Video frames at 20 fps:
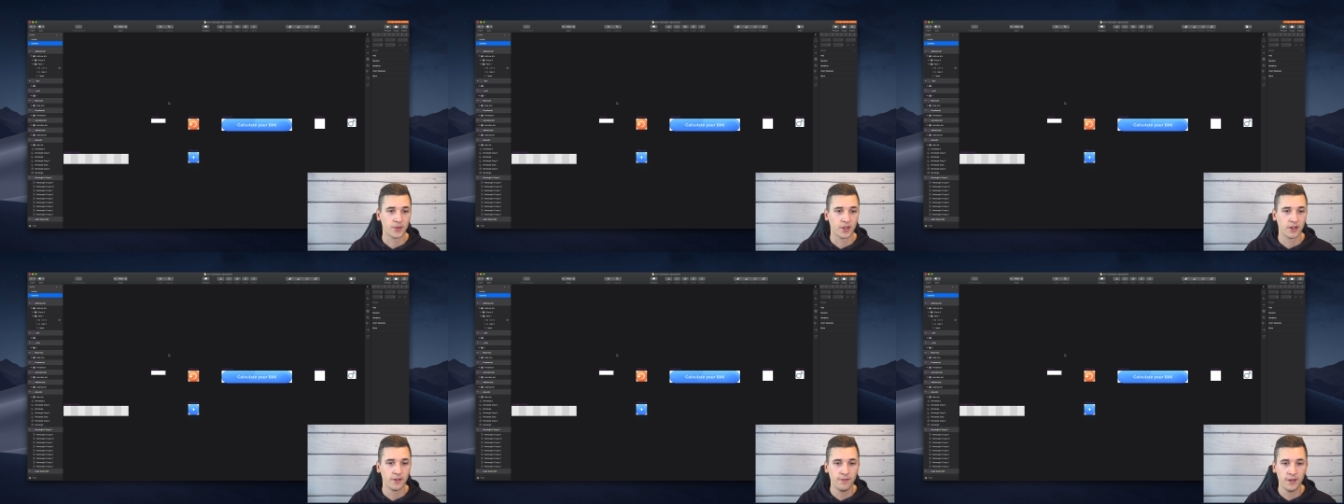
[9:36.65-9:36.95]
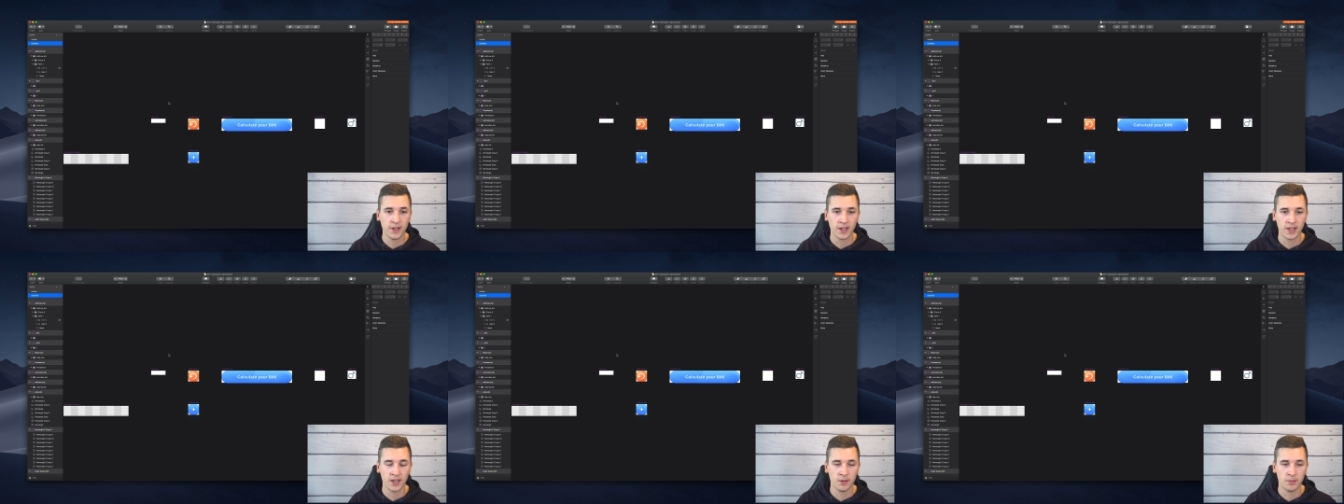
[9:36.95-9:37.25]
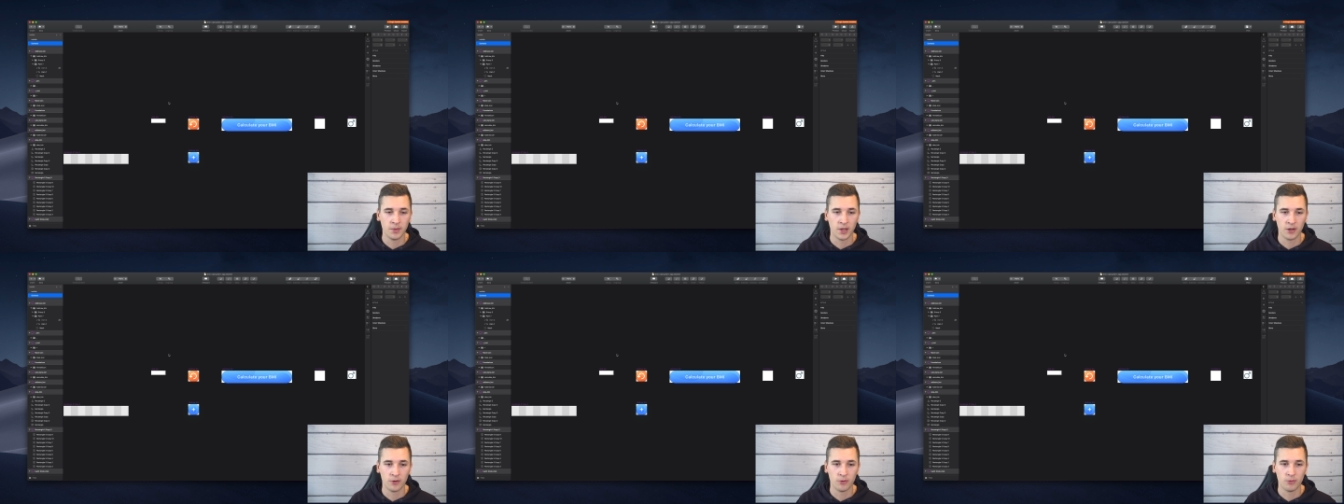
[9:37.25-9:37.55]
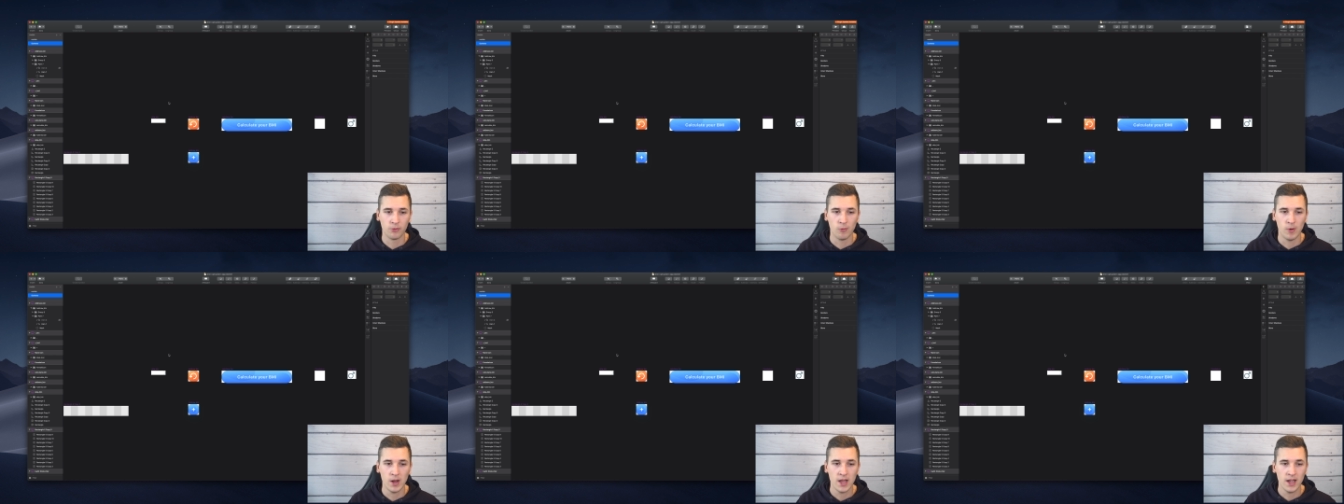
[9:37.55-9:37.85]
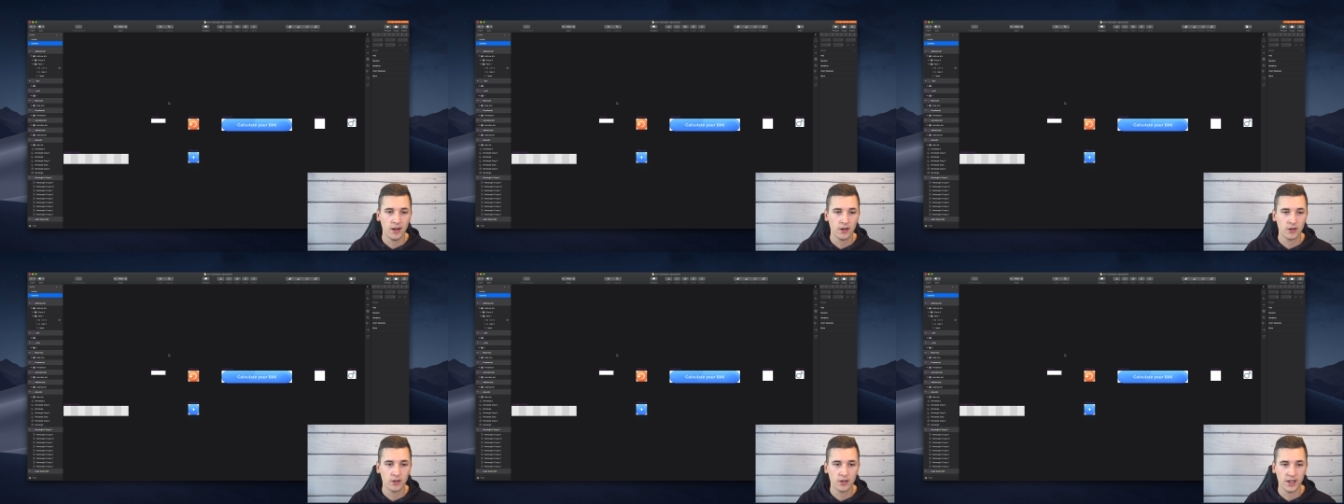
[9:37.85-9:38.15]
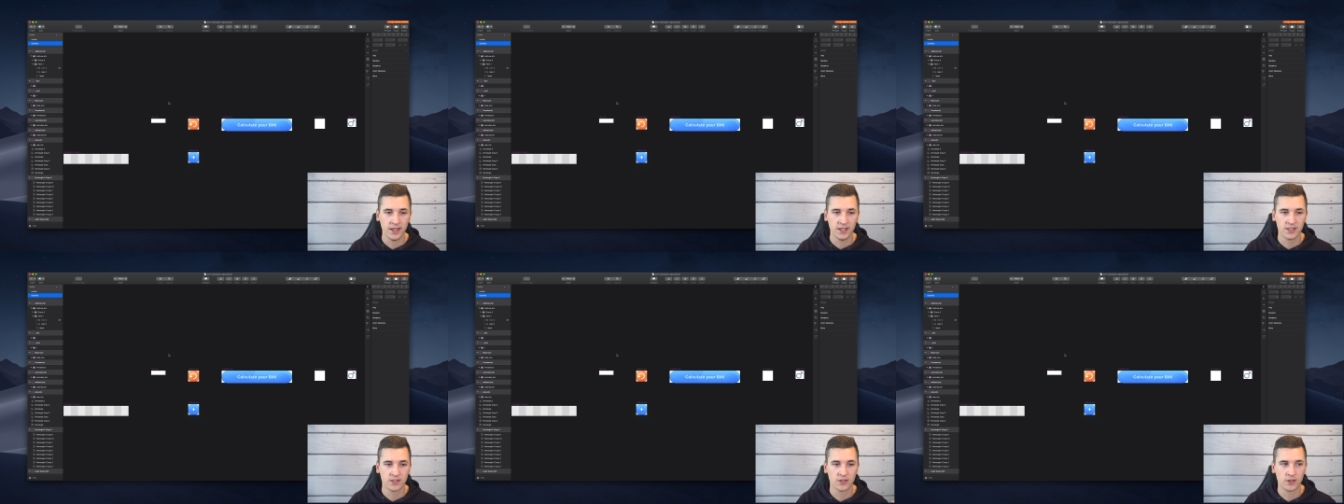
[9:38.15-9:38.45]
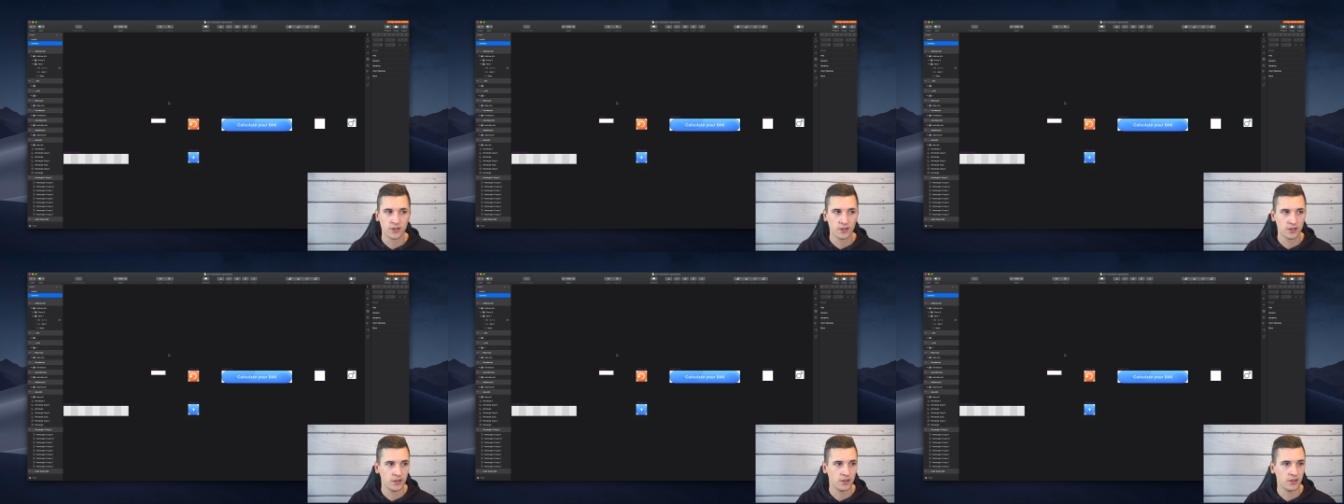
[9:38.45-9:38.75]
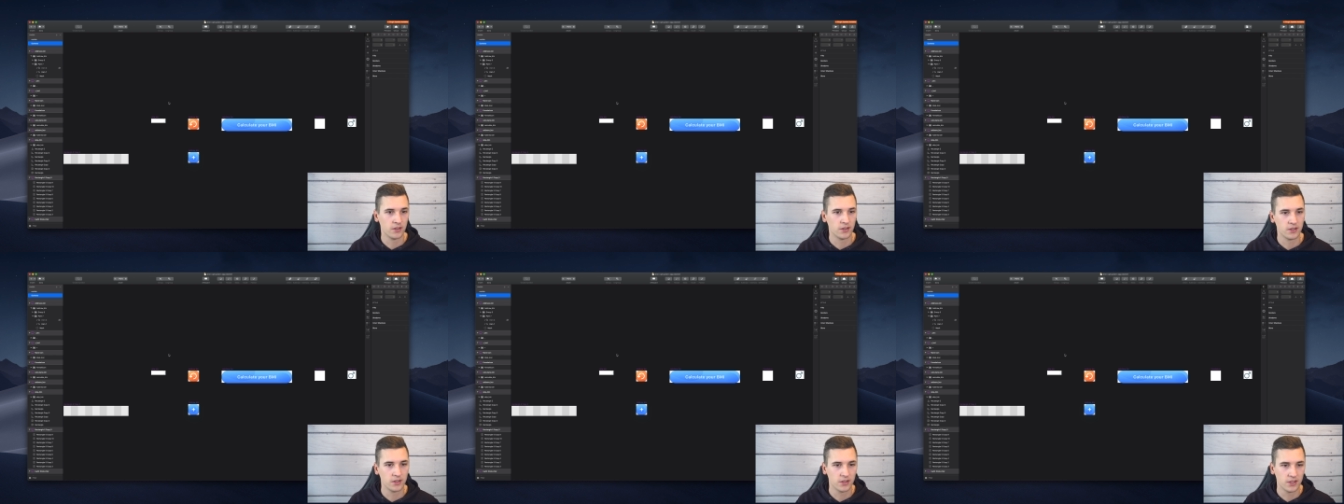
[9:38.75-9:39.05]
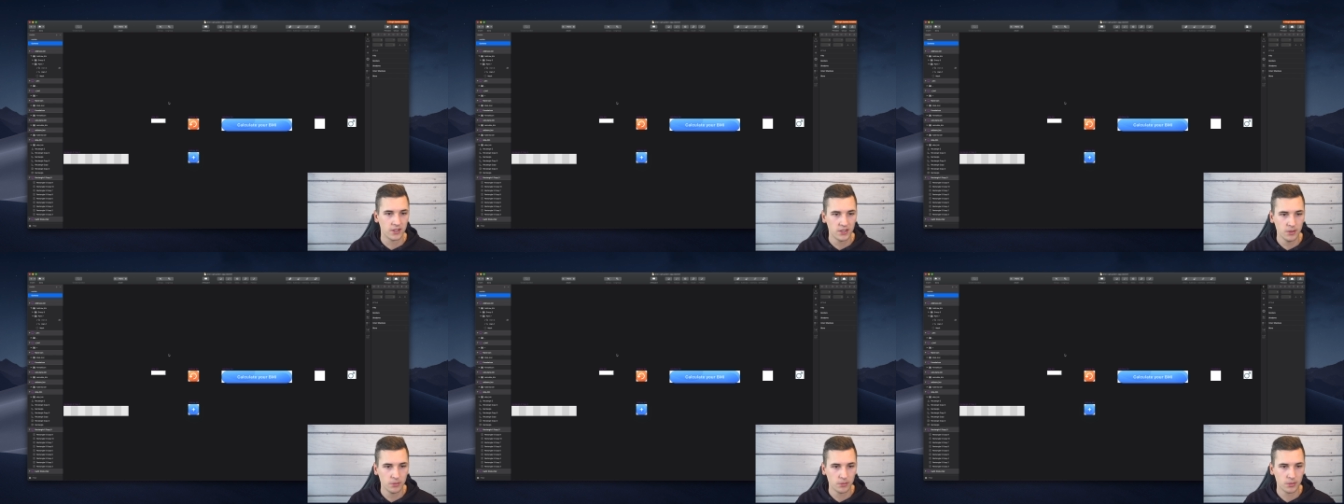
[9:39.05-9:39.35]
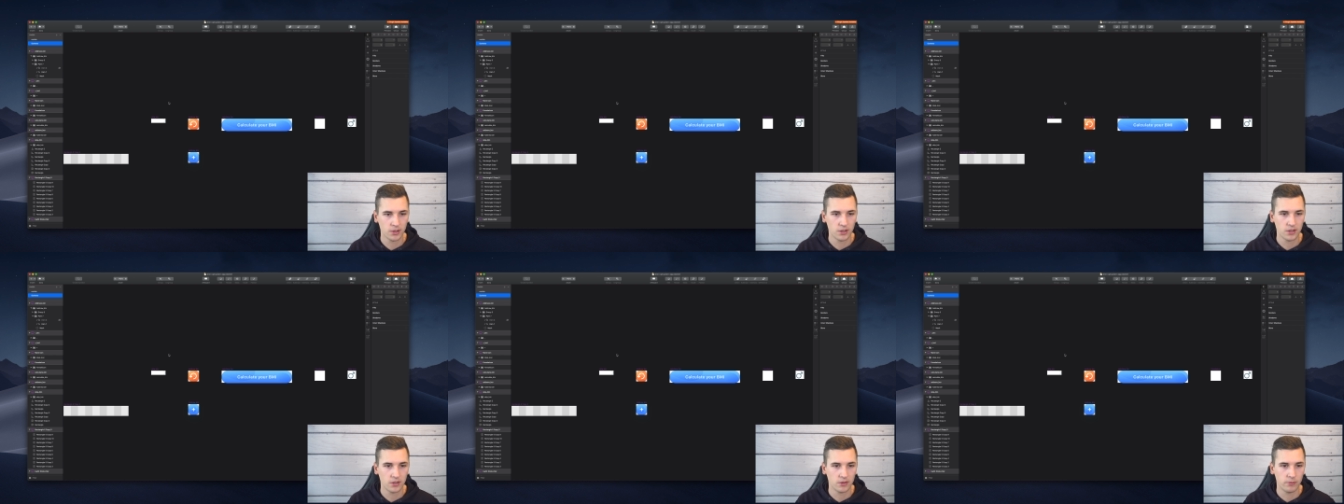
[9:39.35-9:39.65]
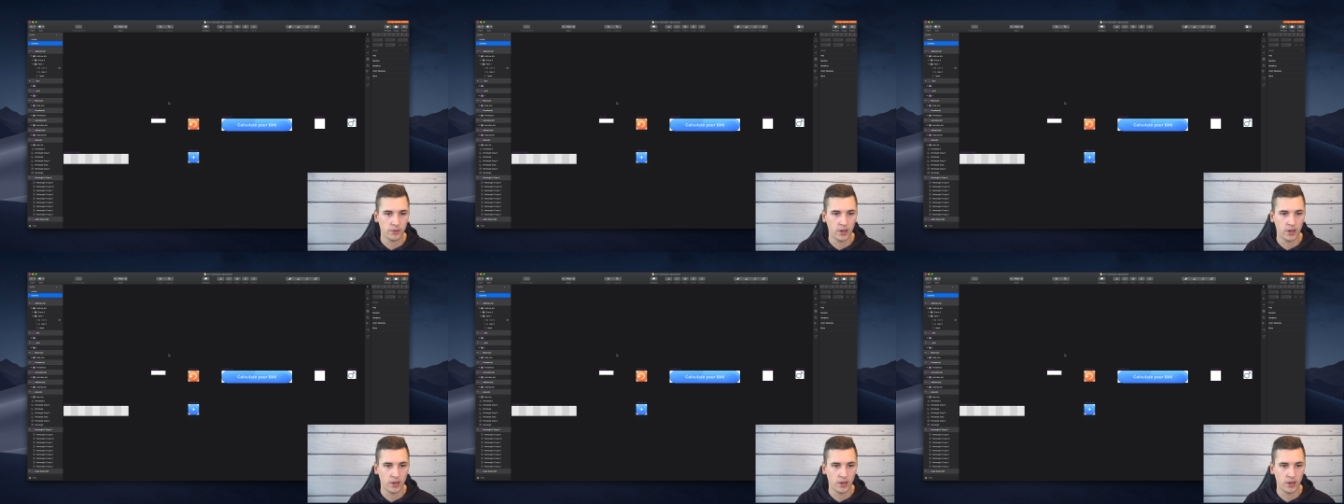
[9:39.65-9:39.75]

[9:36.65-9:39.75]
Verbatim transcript: thinking about where a certain symbol,